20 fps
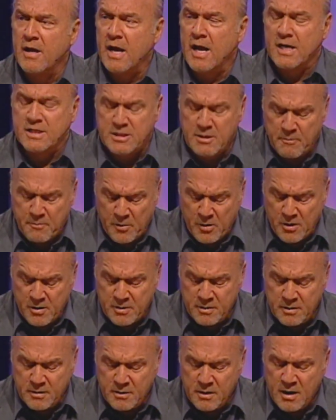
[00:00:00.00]
It's a
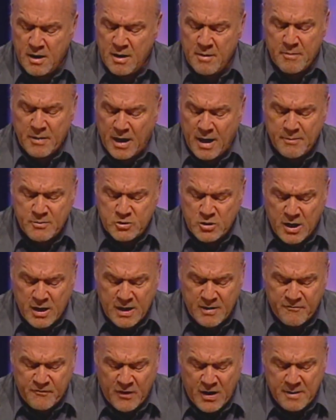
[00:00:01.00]
burden, but I'm
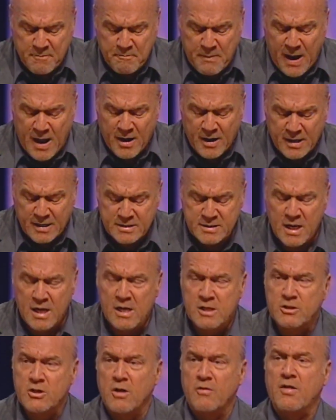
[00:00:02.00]
trying to find balance.
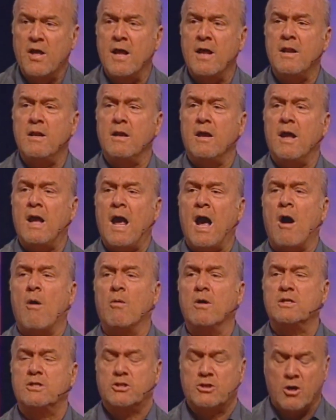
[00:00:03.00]
So then
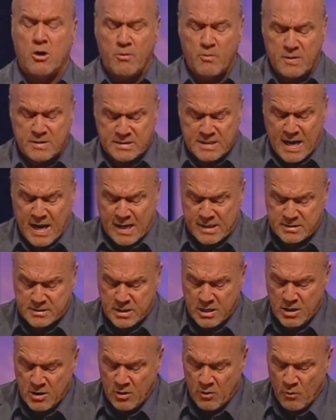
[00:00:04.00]
Howard Stern was asked,
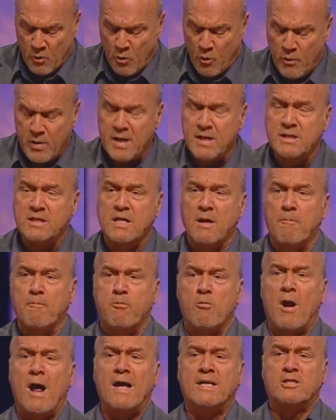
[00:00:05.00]
Well, what is the
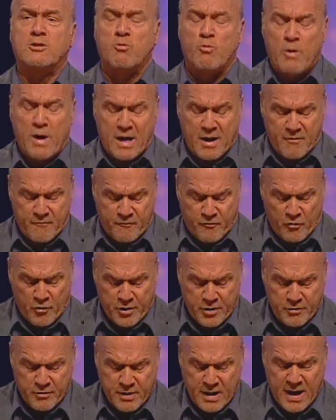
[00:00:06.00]
brass ring
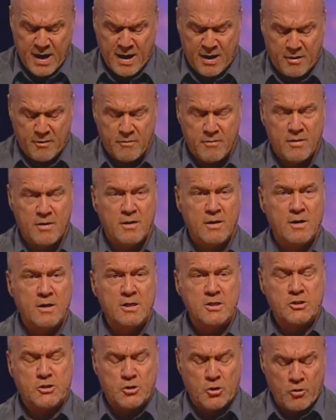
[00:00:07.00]
for you now?
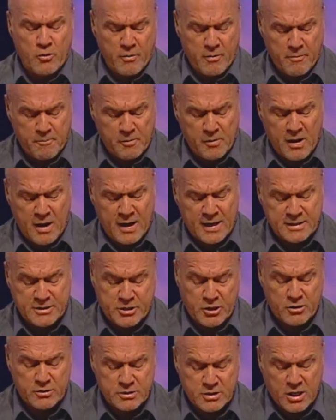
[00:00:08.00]
Stern
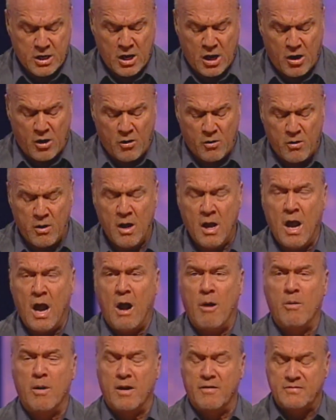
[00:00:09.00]
replies, Years ago,
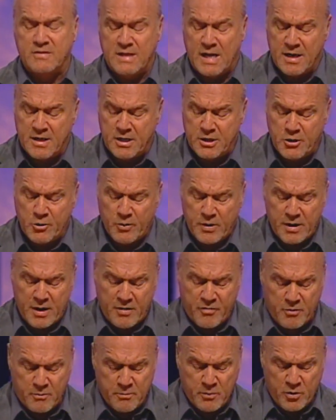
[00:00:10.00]
I would have said to do
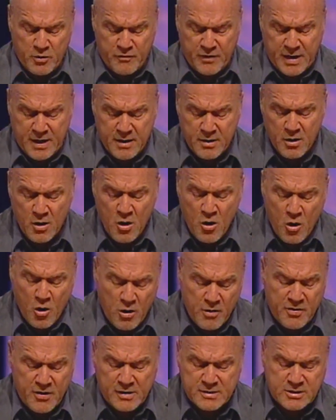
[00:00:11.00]
another movie
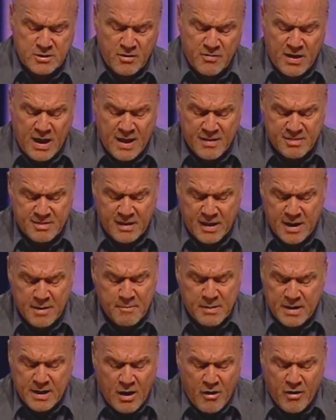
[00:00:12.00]
or this or that thing,
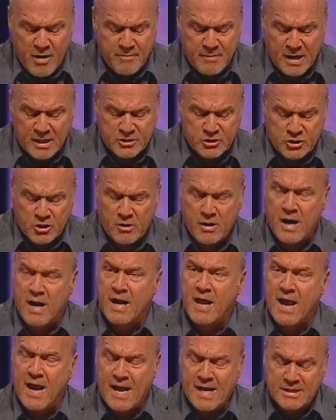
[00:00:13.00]
but now I'm not sure how
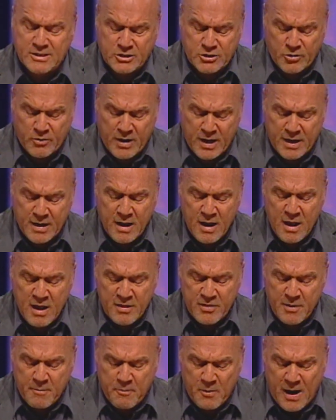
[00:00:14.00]
to answer it.
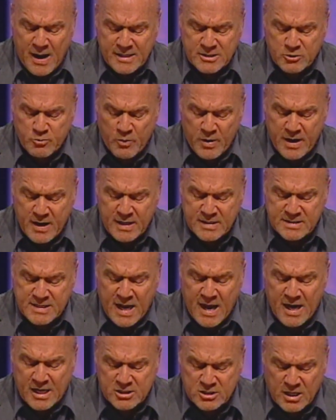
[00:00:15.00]
The brass ring is
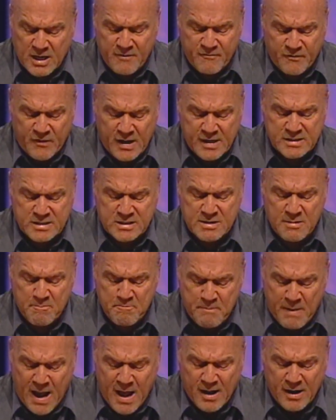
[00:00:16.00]
to actually find
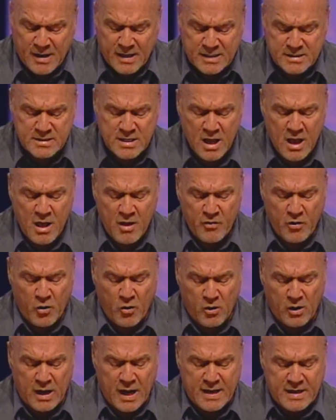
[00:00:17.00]
some balance. The
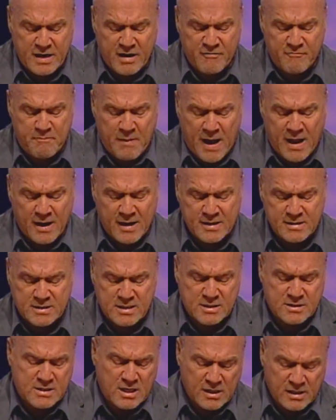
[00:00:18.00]
whole idea of balance
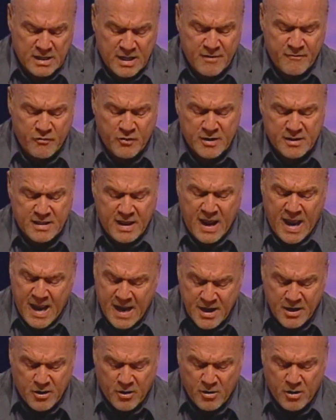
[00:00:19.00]
is to live with
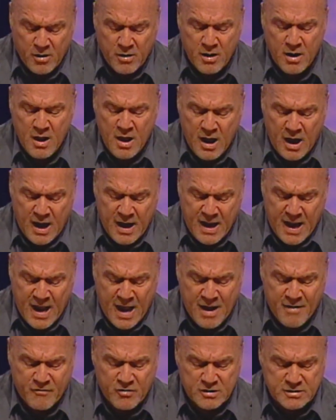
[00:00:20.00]
anger I
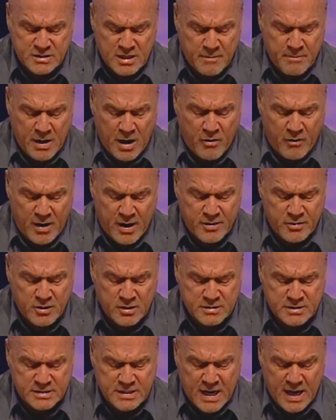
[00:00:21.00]
have or somehow
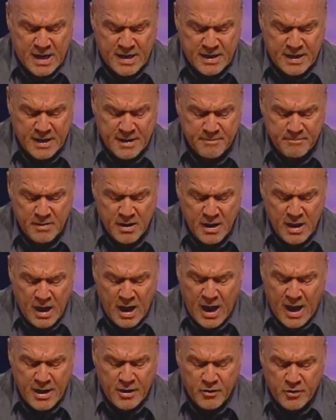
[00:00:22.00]
understand it.
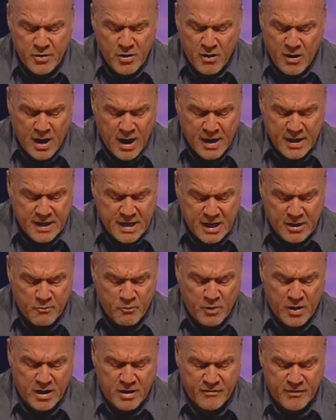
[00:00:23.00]
I don't know how to get
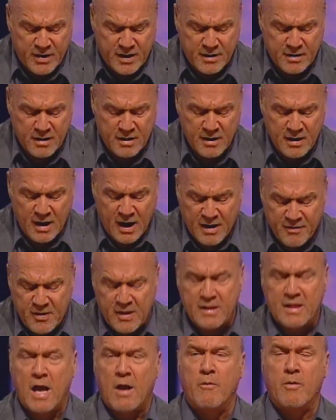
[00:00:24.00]
rid of it. I
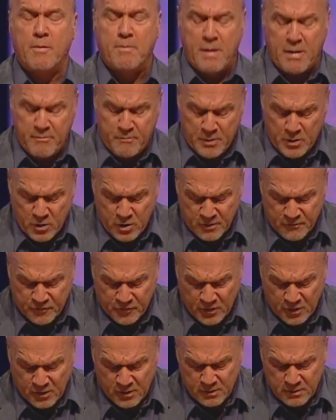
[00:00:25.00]
think that would be
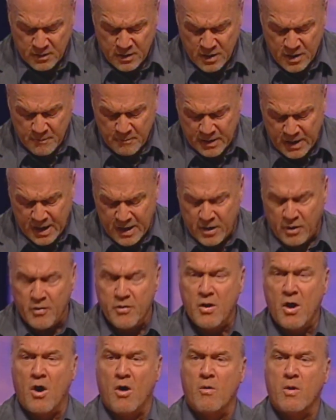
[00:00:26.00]
beautiful, but I
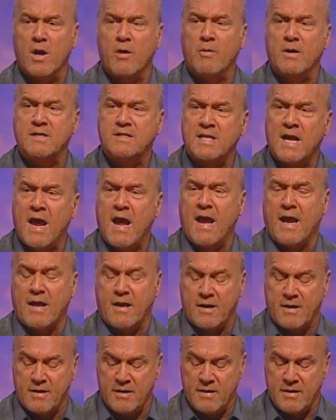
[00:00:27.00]
don't know what it would take.